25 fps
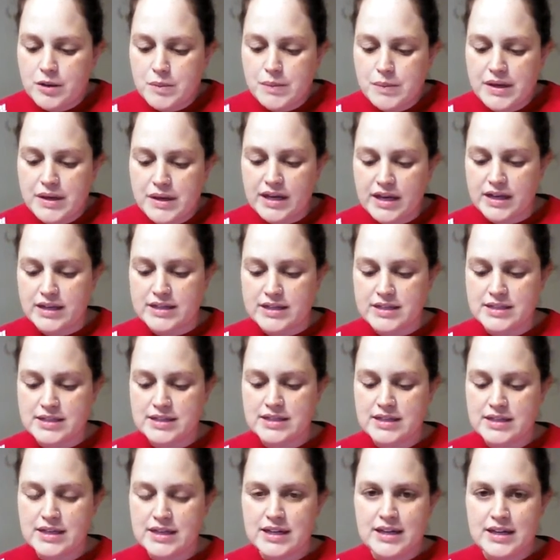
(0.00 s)
because,
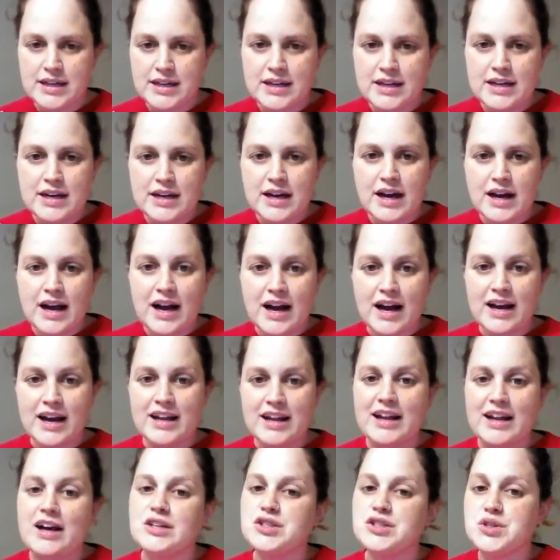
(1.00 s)

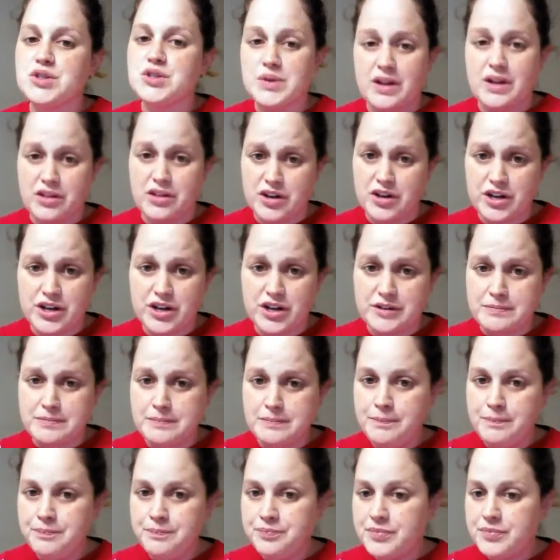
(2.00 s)
and I'll do
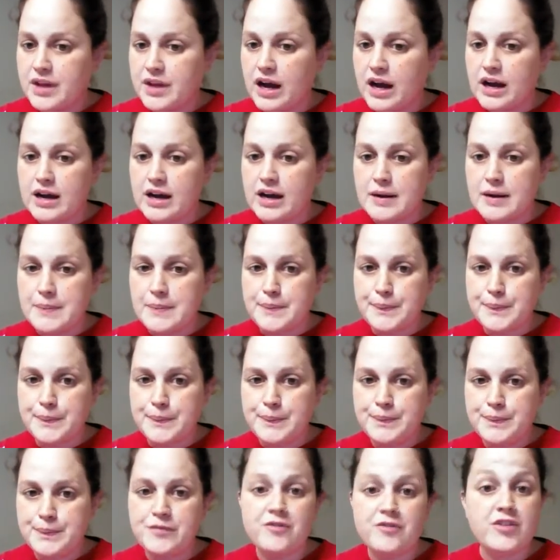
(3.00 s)
another
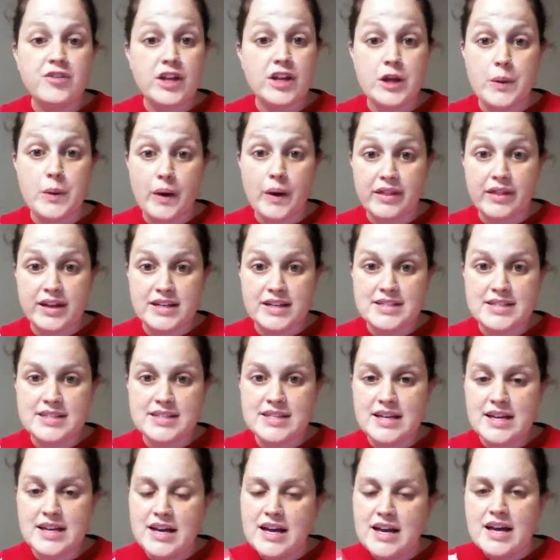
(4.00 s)
video on this
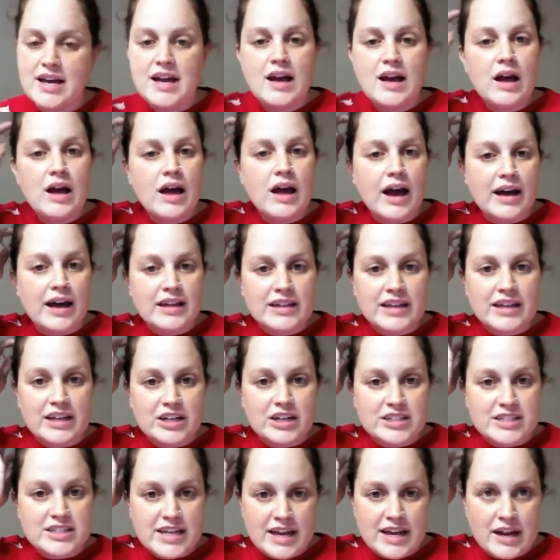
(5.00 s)
at a
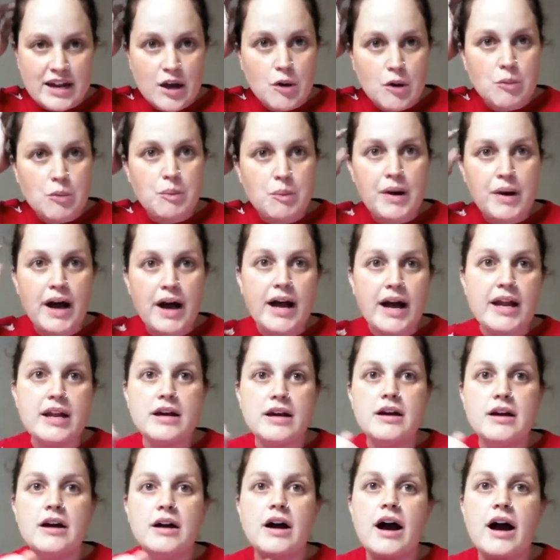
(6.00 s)
later date, but
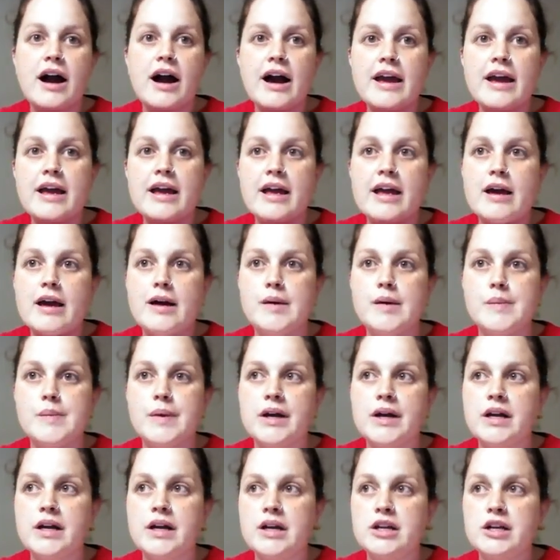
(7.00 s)
I
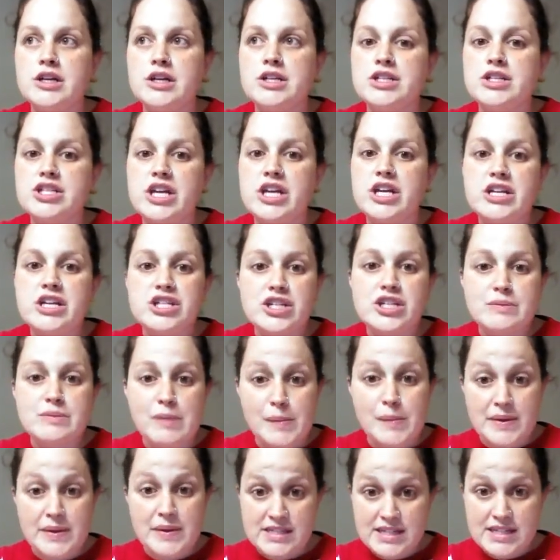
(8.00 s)
am changing
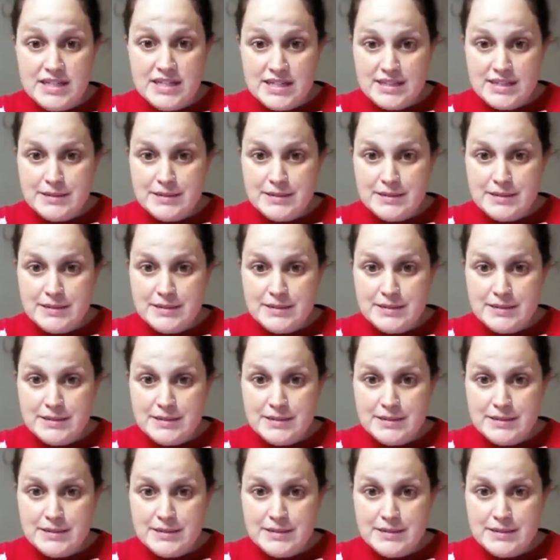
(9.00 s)
my business.